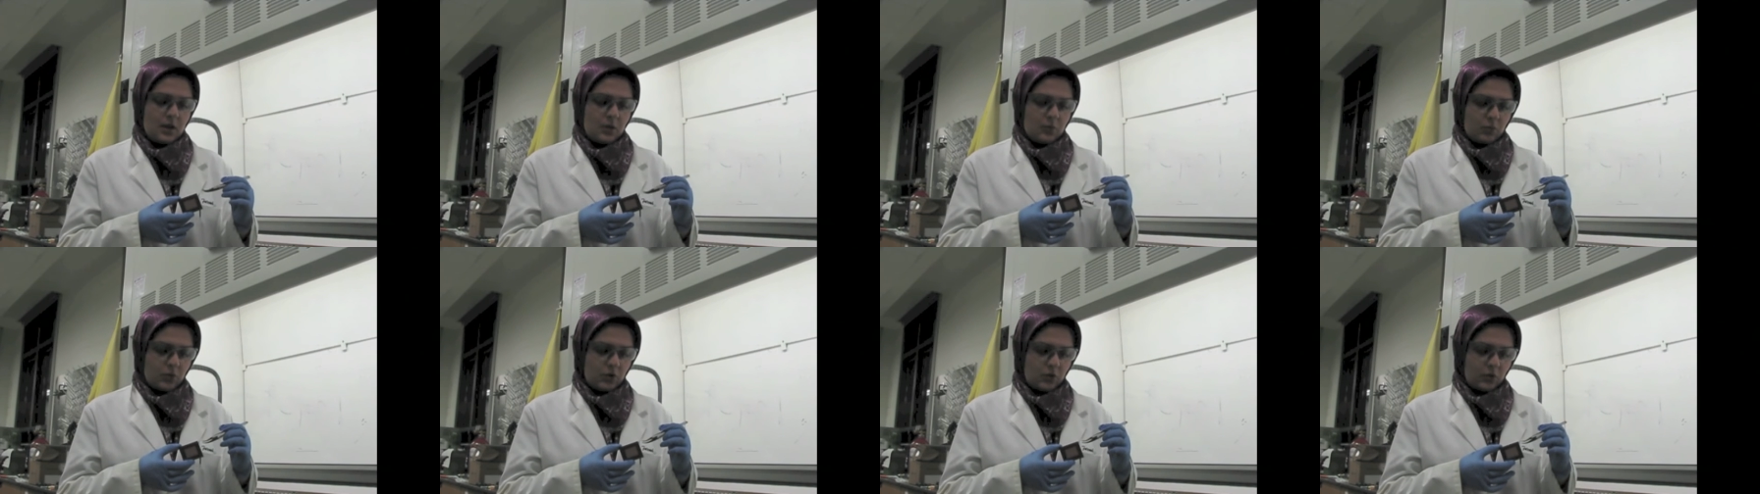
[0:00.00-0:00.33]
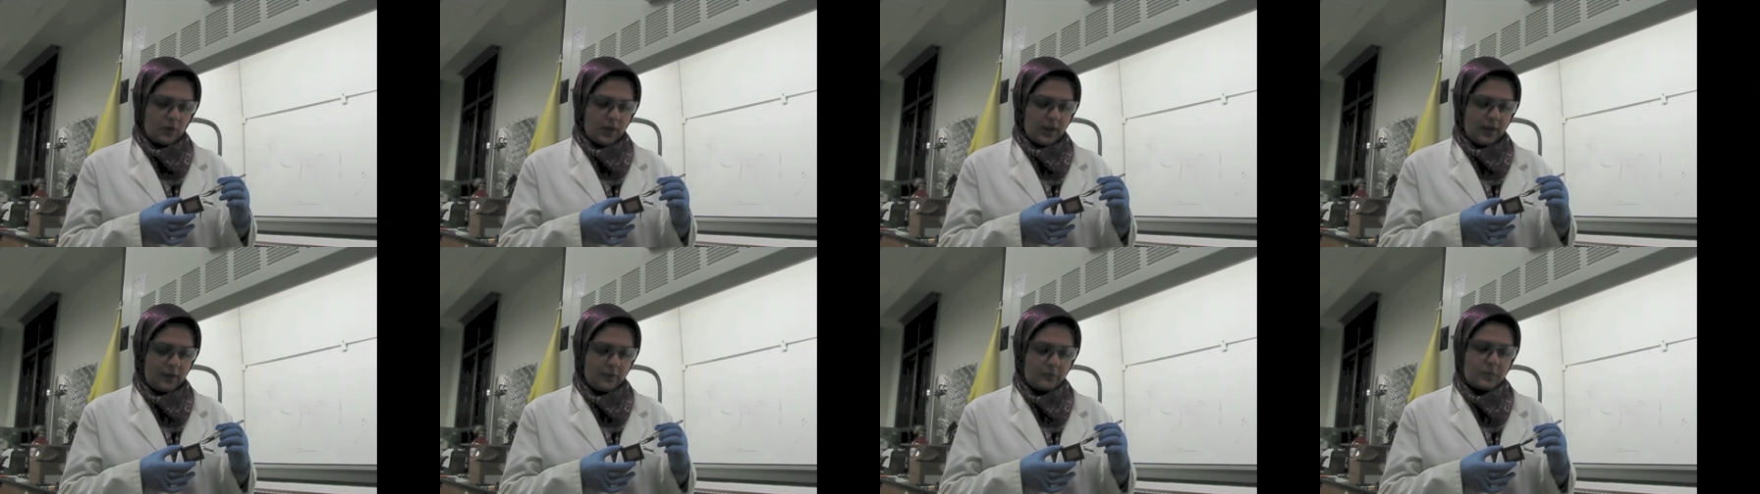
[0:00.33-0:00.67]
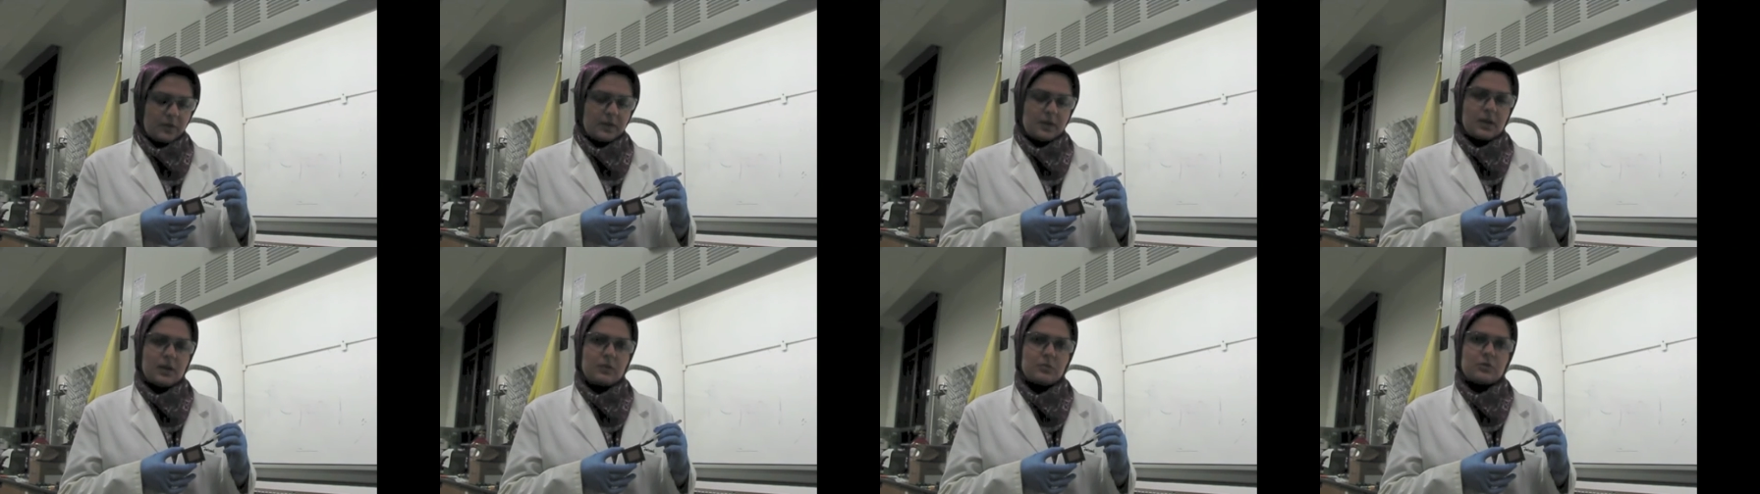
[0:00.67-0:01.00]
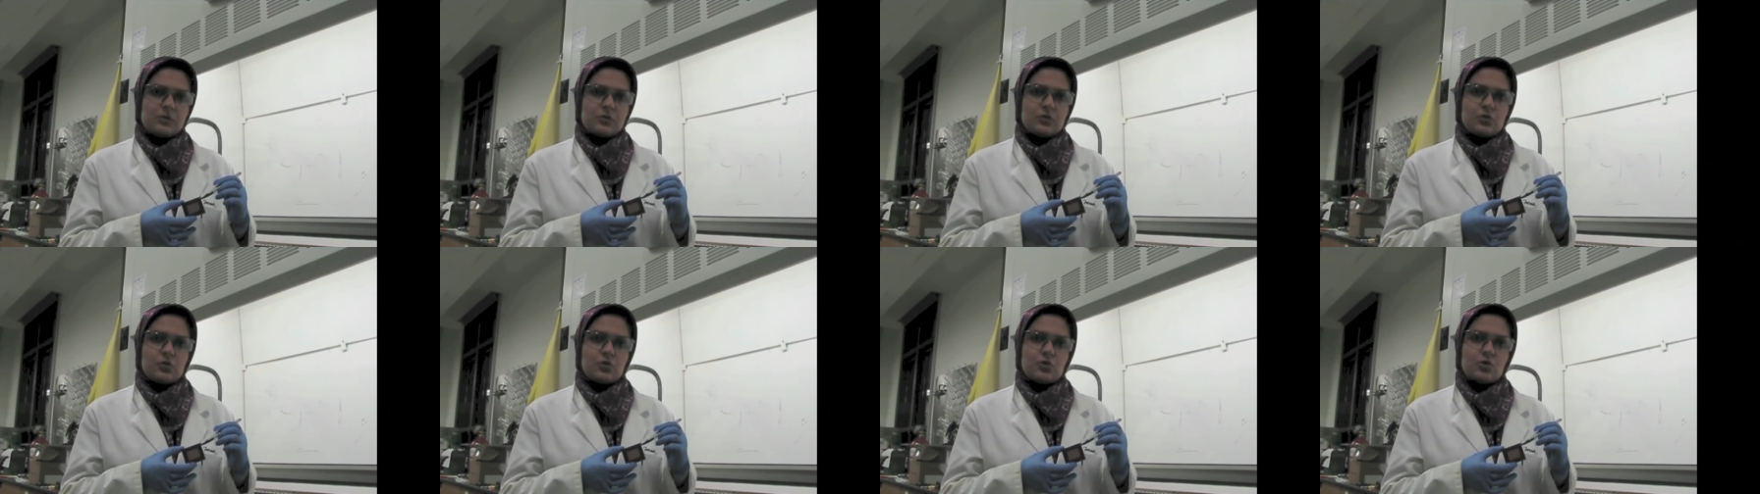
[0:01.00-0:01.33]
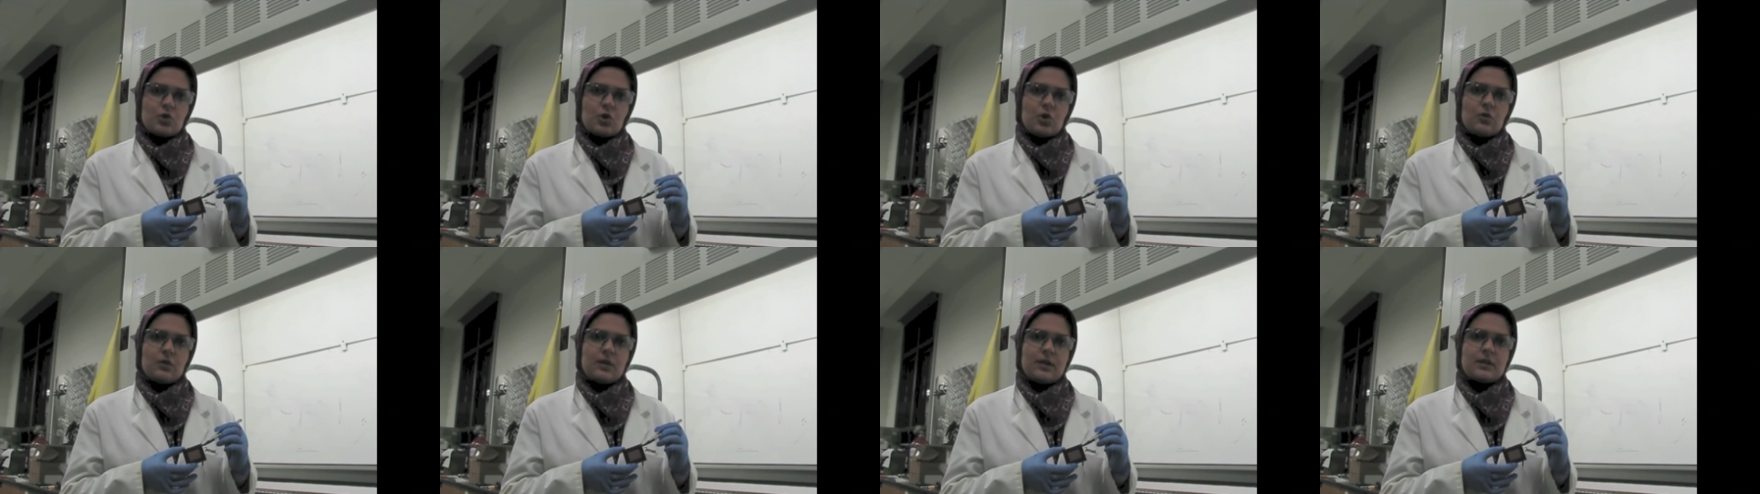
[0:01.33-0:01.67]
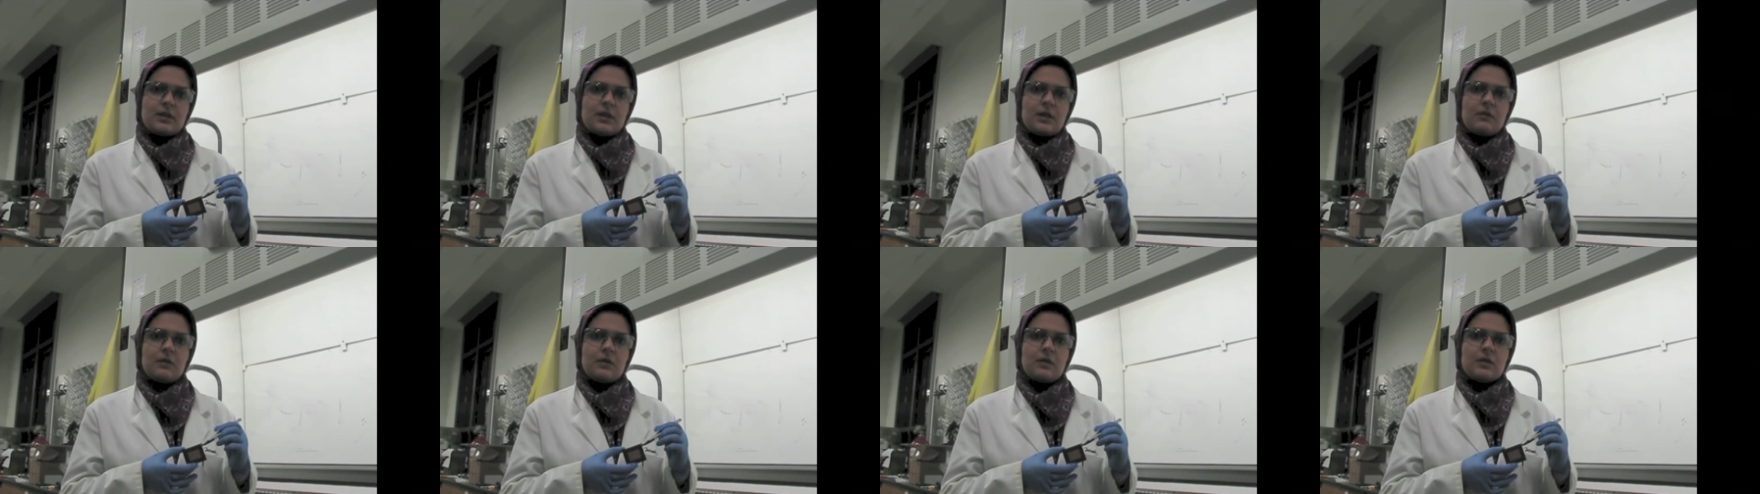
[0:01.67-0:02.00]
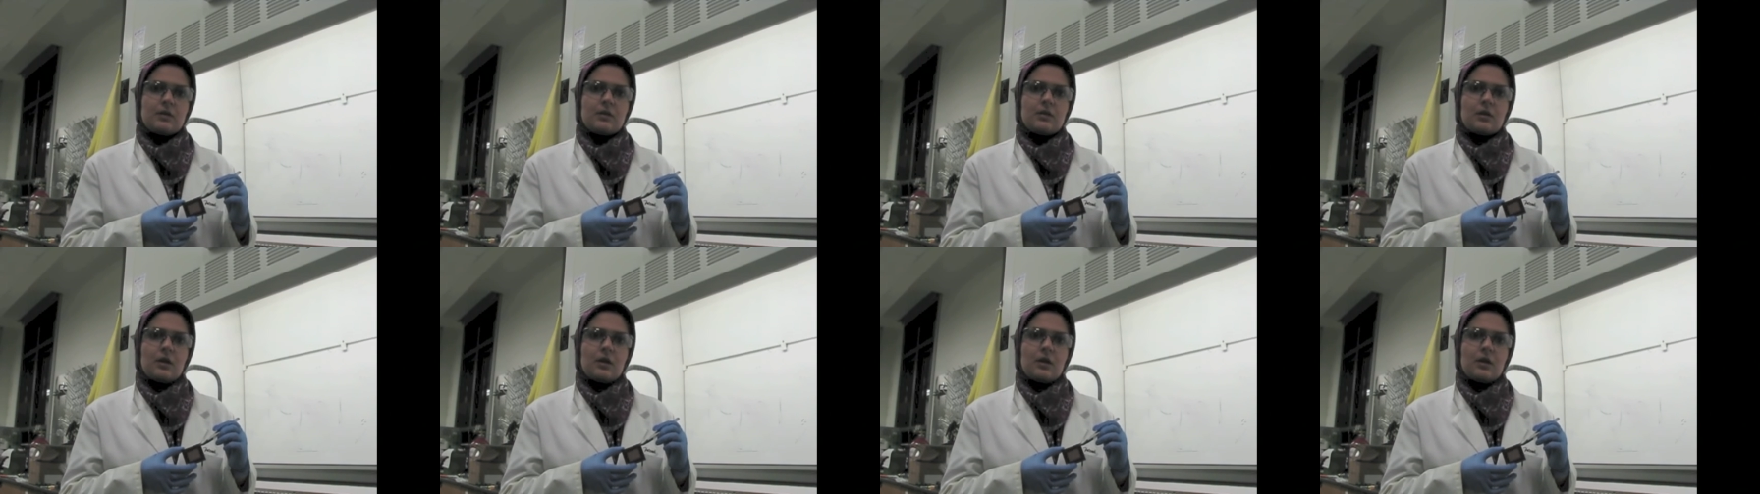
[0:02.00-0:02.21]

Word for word: But we have been able to show that even in